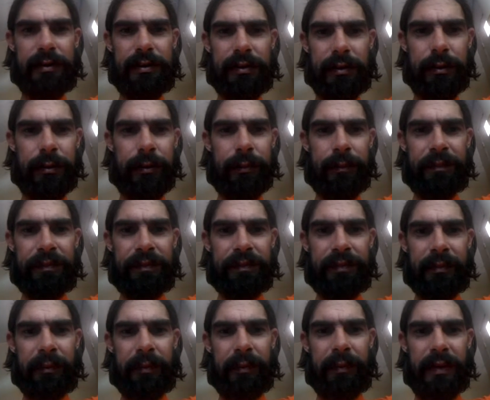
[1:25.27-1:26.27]
So
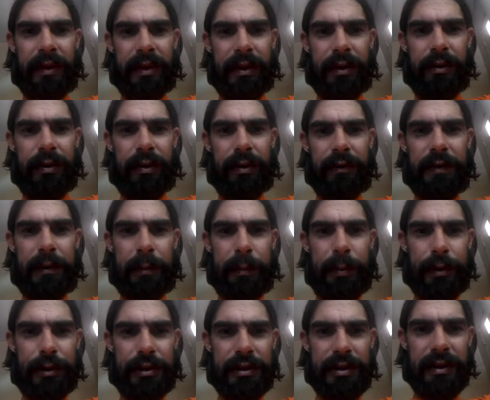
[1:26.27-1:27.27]
you have to
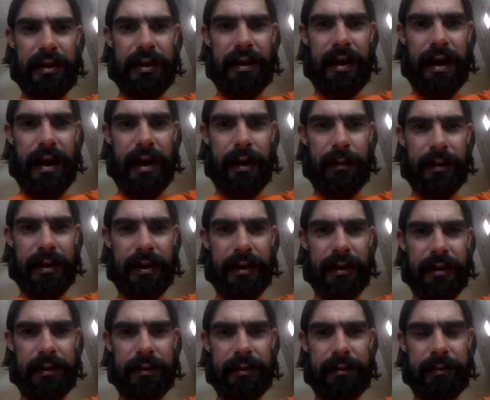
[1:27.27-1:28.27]
push the knob
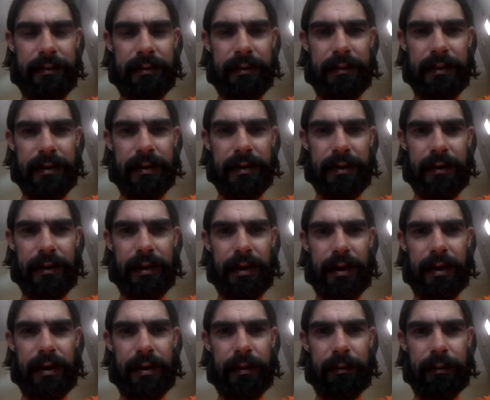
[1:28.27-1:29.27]
in
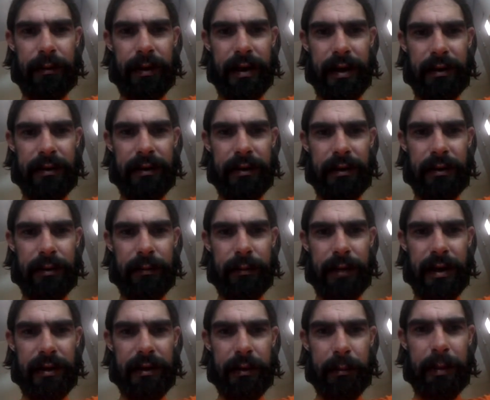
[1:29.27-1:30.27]
at
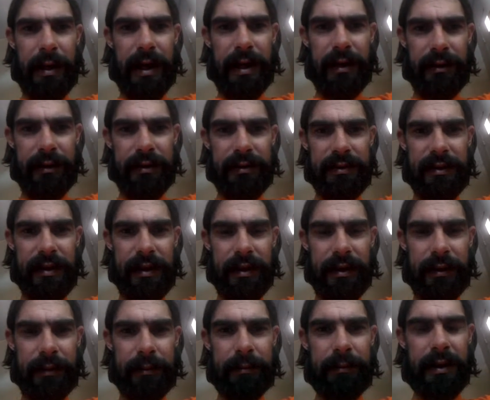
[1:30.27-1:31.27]
the pilot
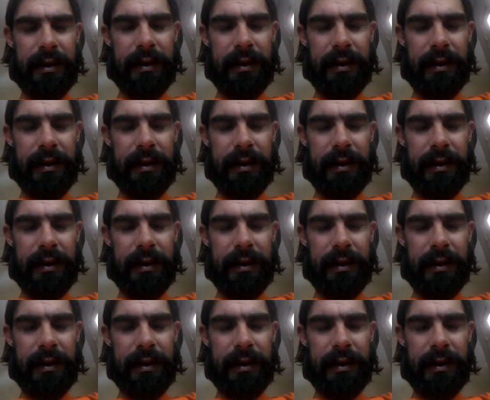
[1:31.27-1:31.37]
setting,